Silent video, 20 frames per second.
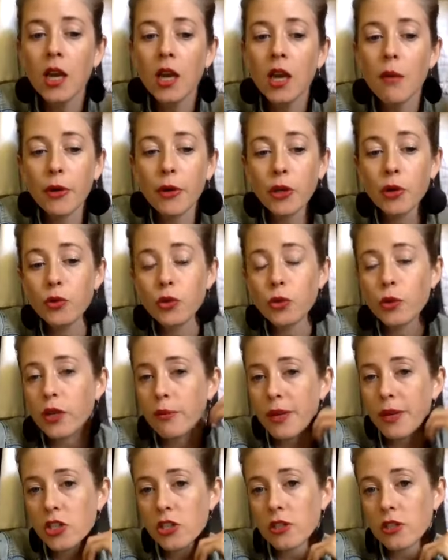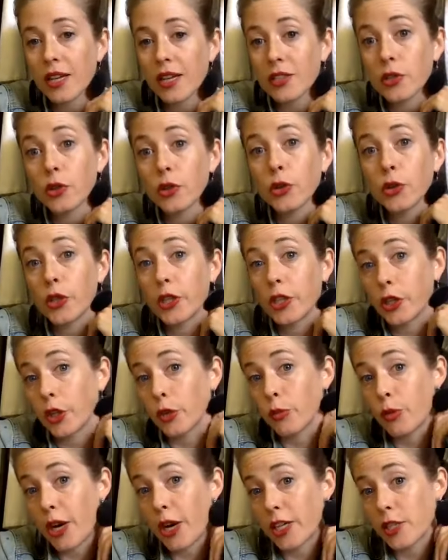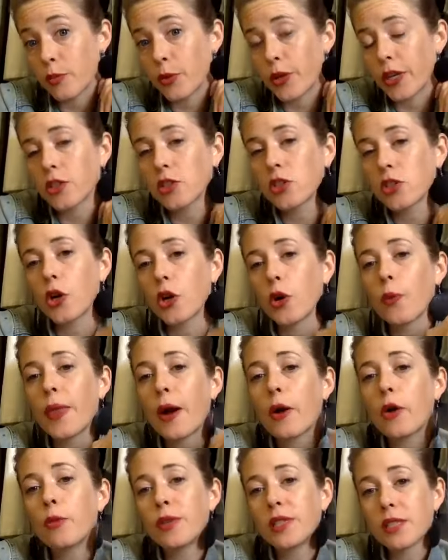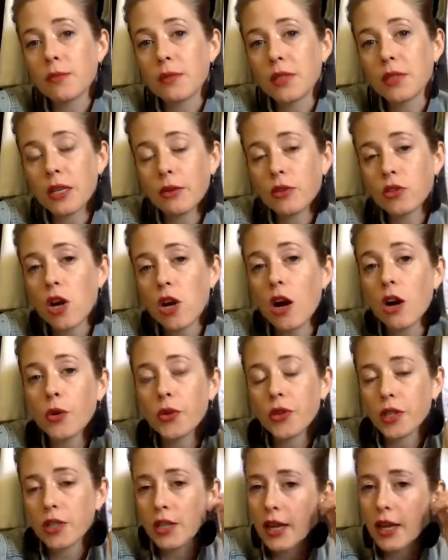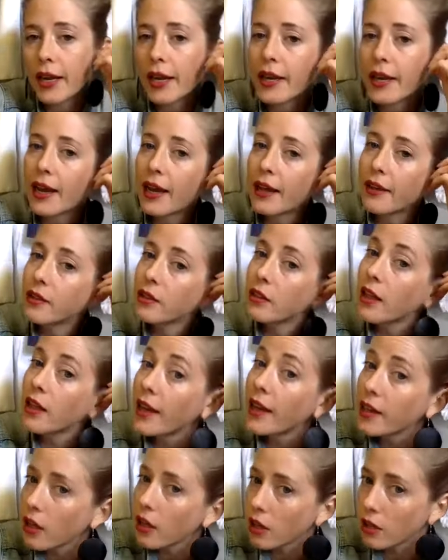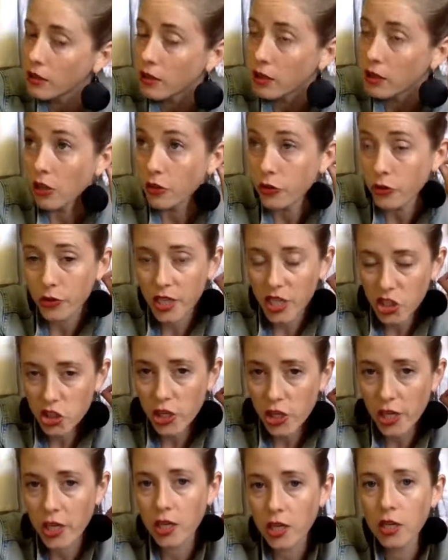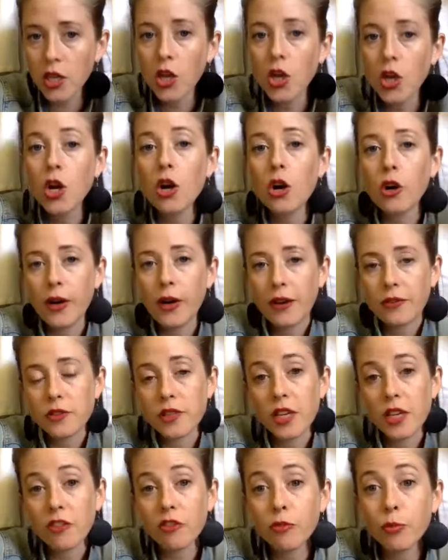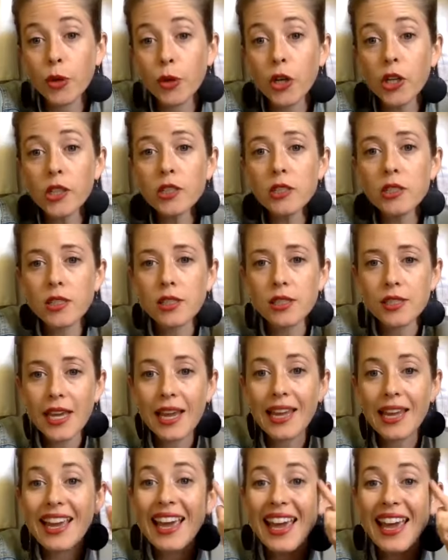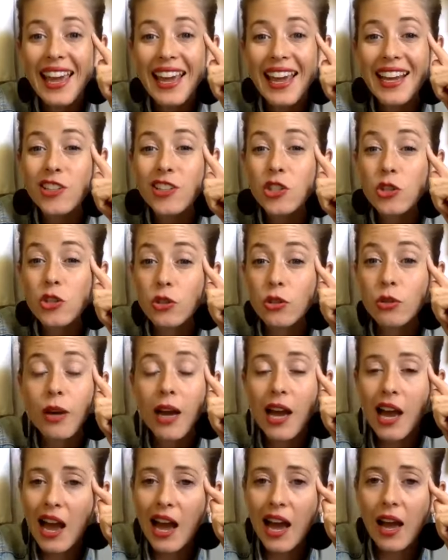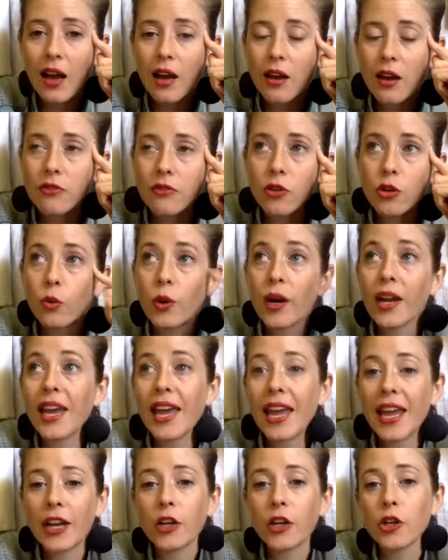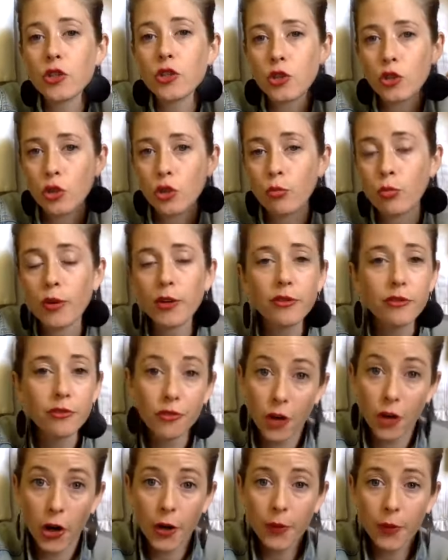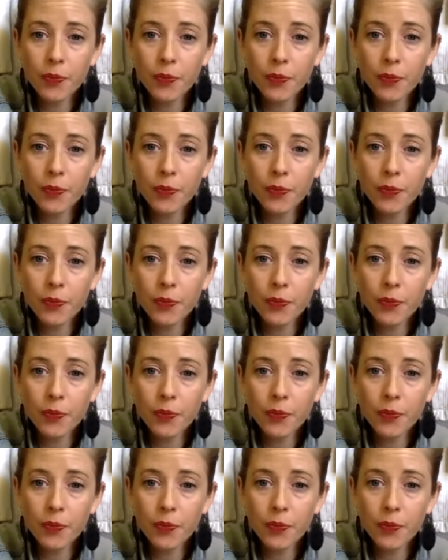but you do want to make sure that's included in your price point. So that would be something I would talk with a client at the consultation or after they've booked to say, hey, do you have, or what hangers do you prefer?